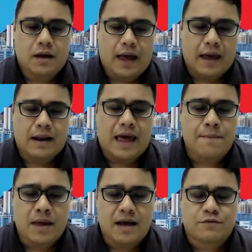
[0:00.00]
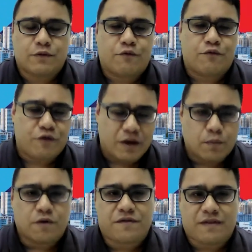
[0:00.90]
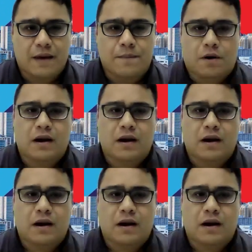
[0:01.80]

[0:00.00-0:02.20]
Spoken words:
and MAS will remove SIBOR.